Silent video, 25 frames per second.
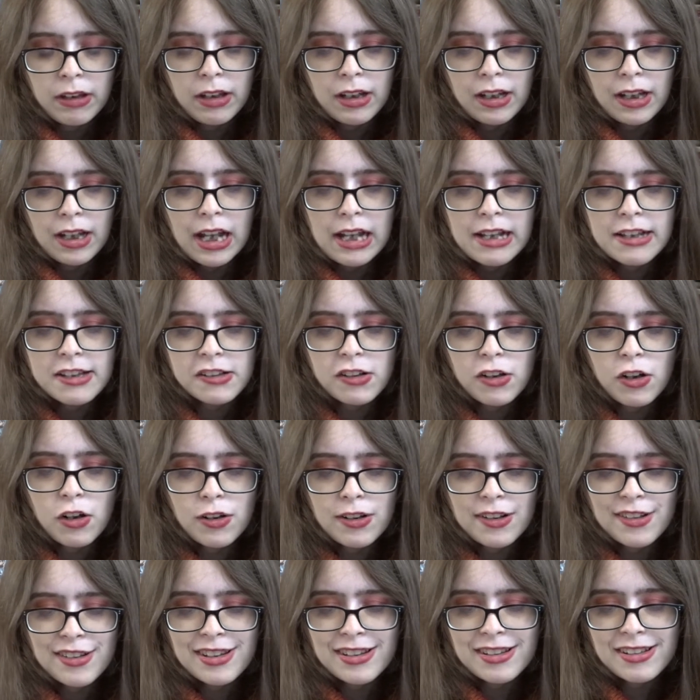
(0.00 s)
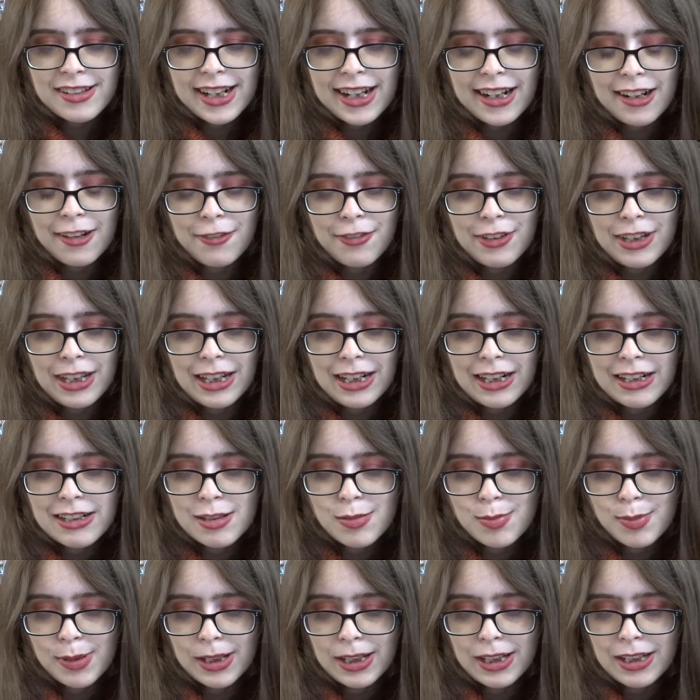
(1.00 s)
"It's called a staff," he
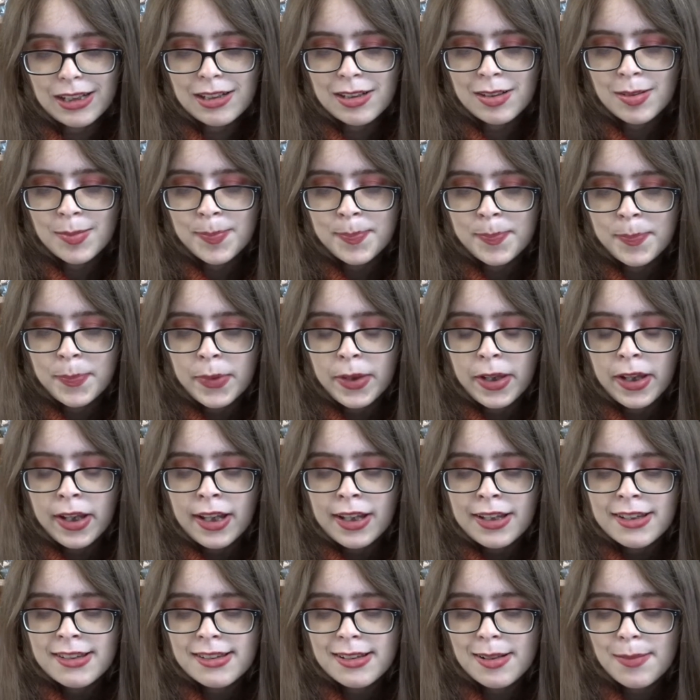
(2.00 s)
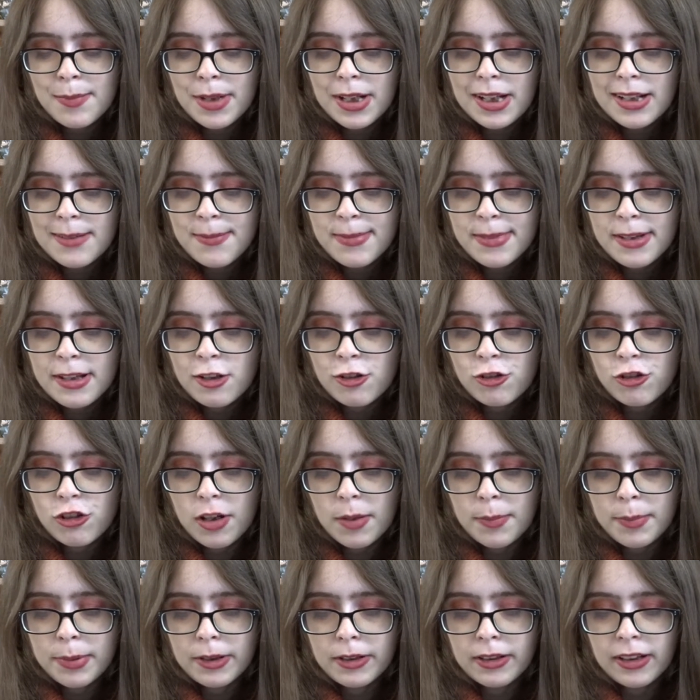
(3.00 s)
explained. "Sometimes the
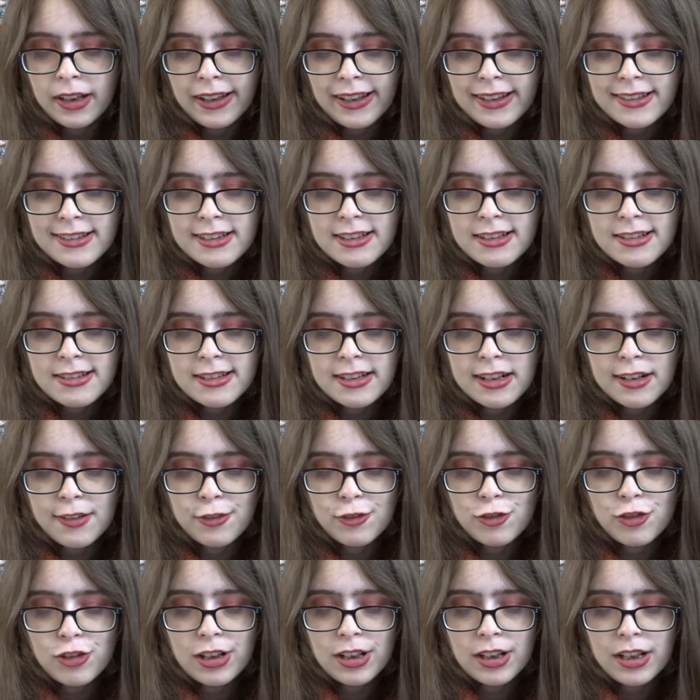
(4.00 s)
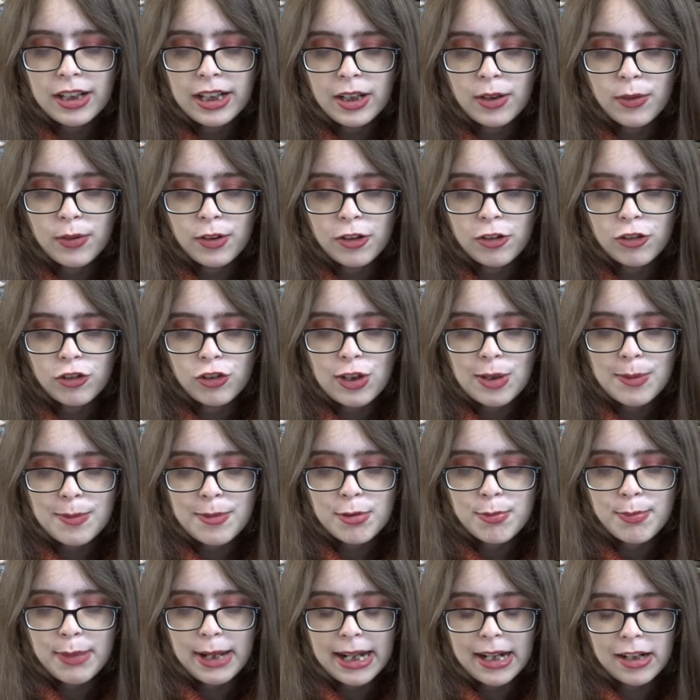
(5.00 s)
shepherd lays the staff gently on a sheep's
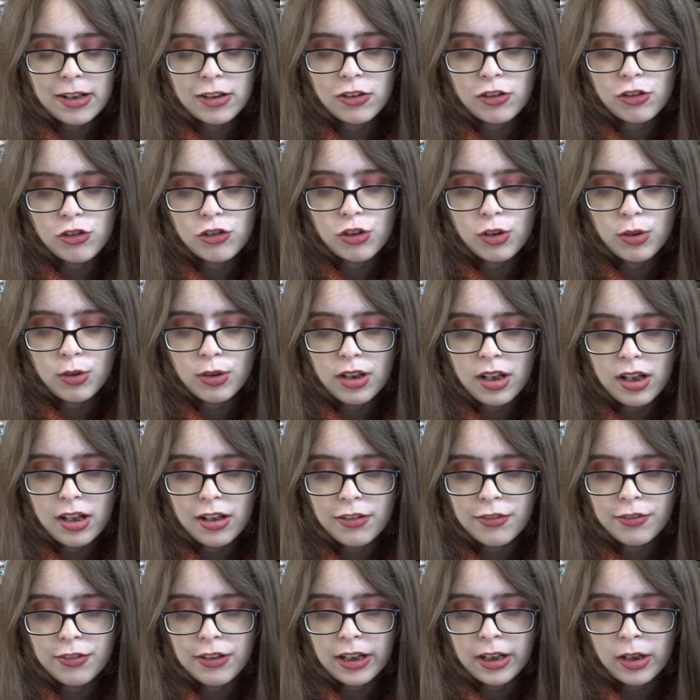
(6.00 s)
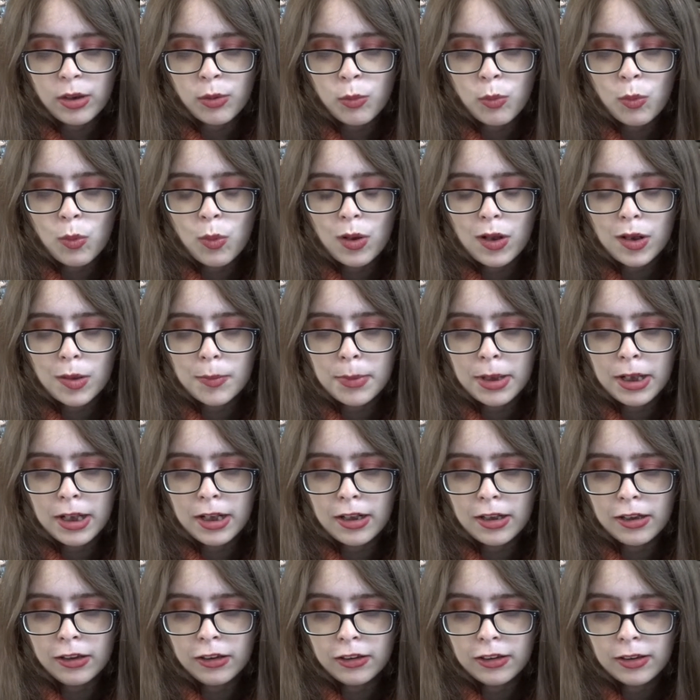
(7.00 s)
back to show love, like a warm
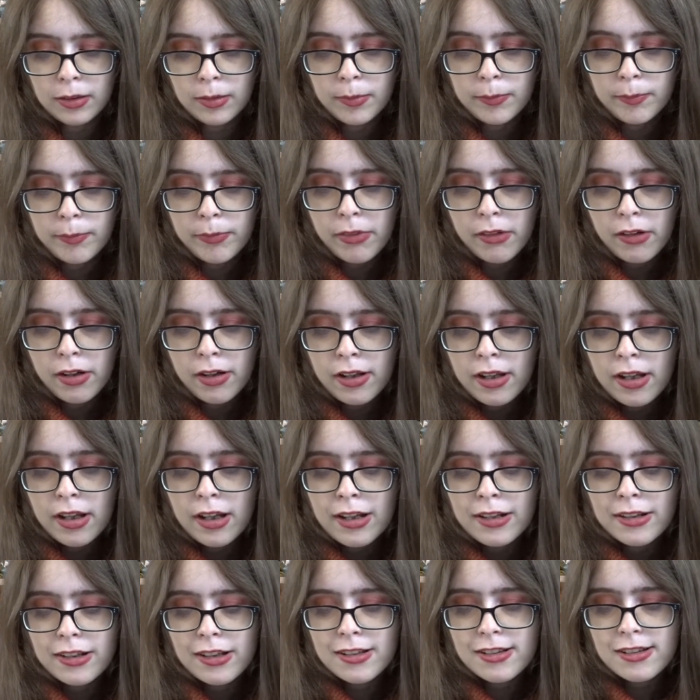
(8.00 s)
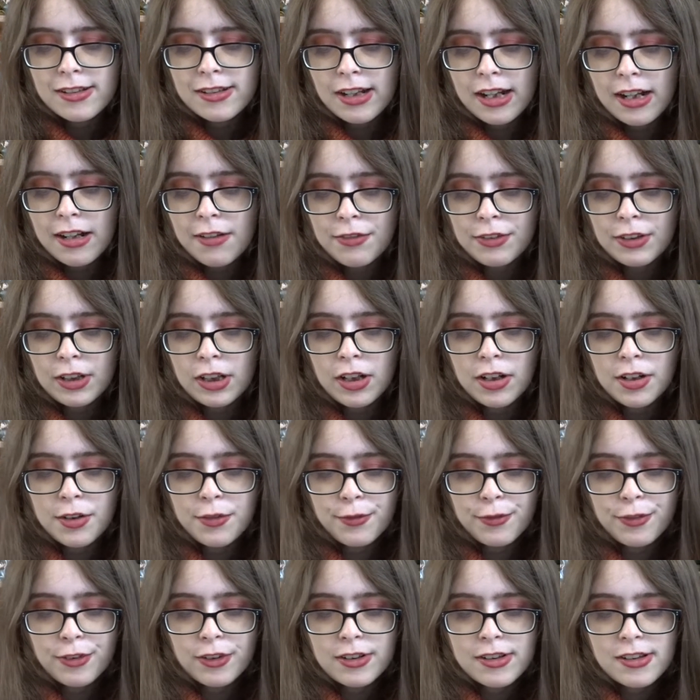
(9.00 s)
hug. The staff
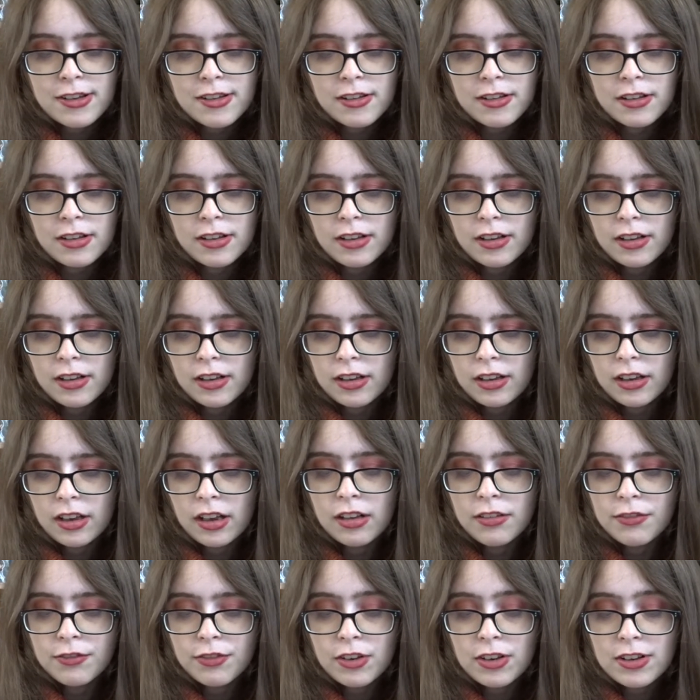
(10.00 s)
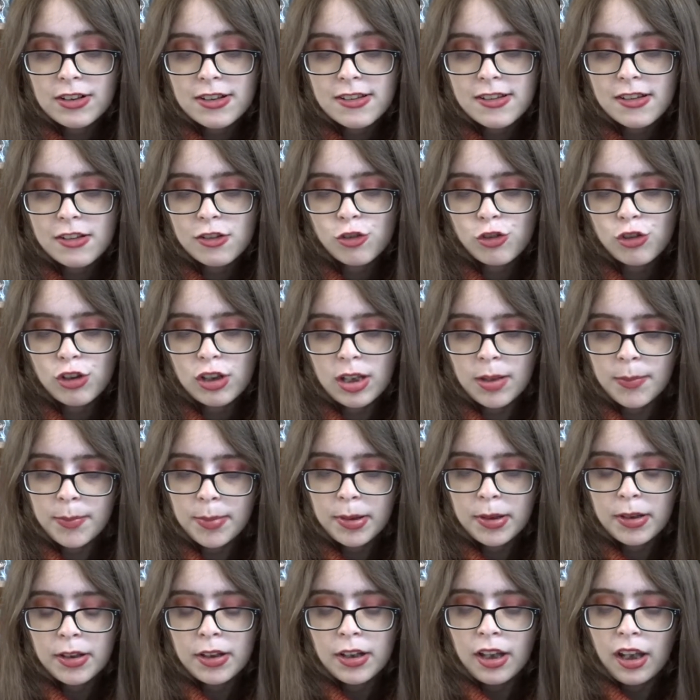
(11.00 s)
comforts the sheep.
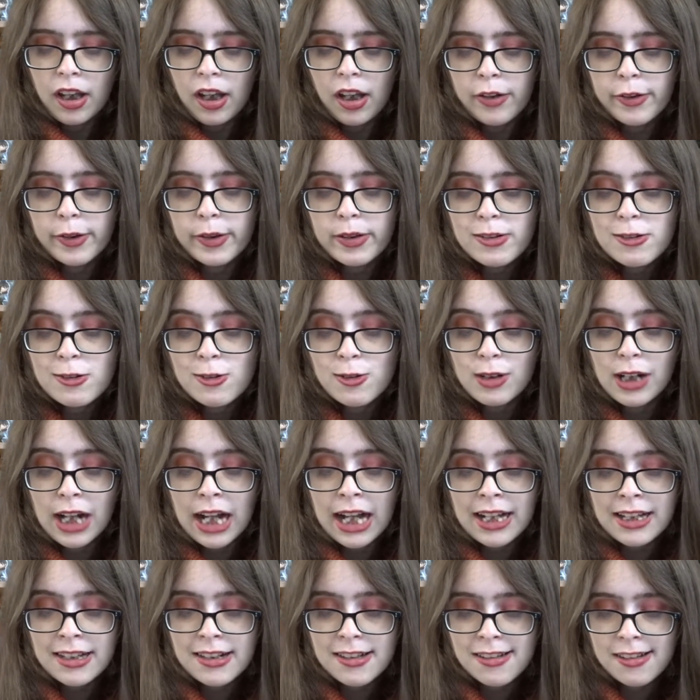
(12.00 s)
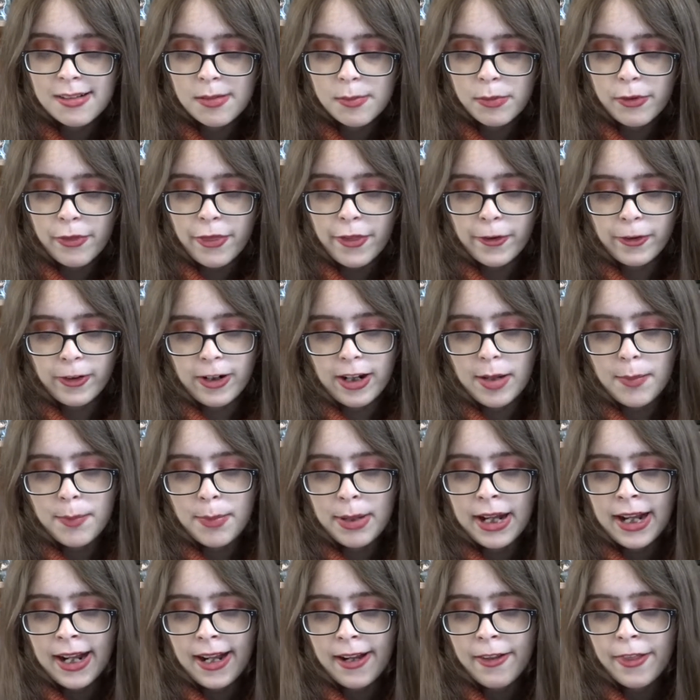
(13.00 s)
It also guides them on the right
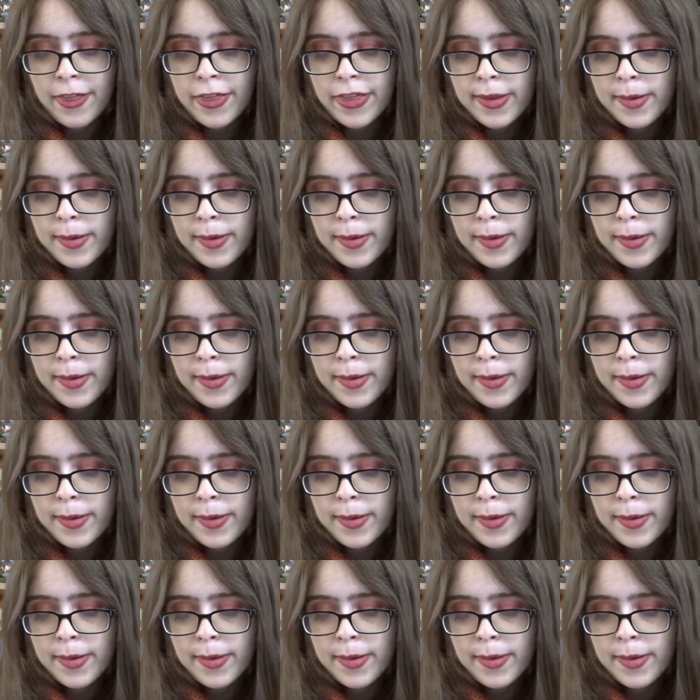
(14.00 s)
path."